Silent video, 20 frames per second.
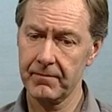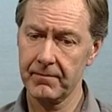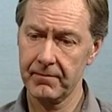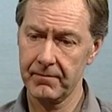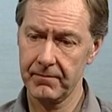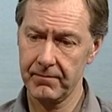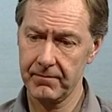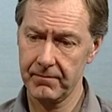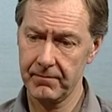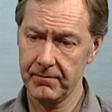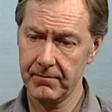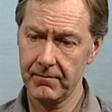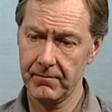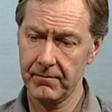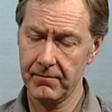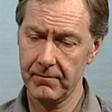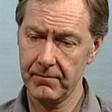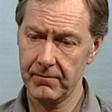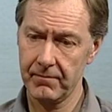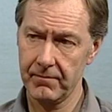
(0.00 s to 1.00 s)
Have you ever heard
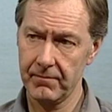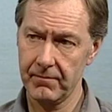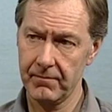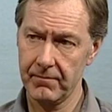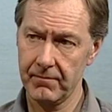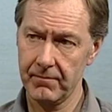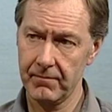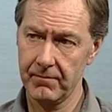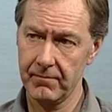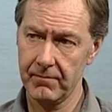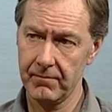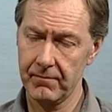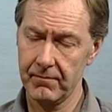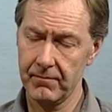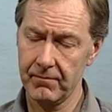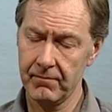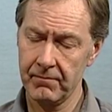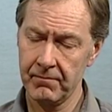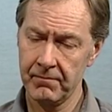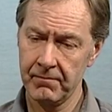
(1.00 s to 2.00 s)
of that kind of a thing?
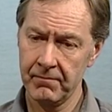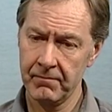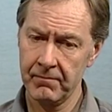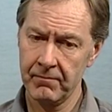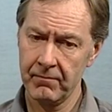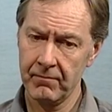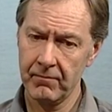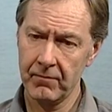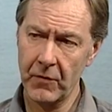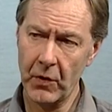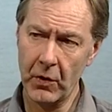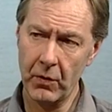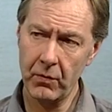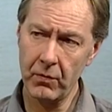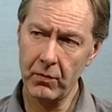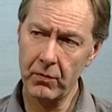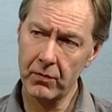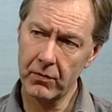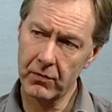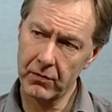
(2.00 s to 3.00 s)

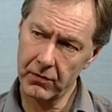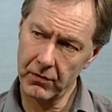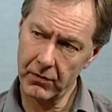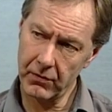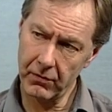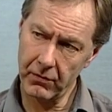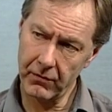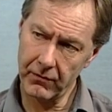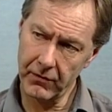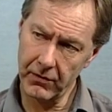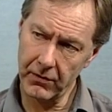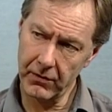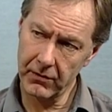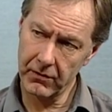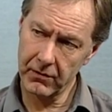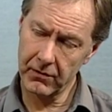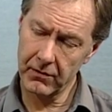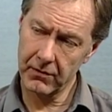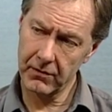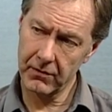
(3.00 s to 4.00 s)
No. Because no, quite
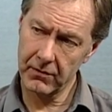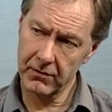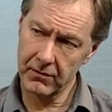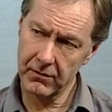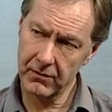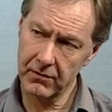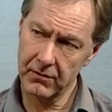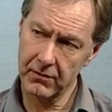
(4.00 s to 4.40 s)
often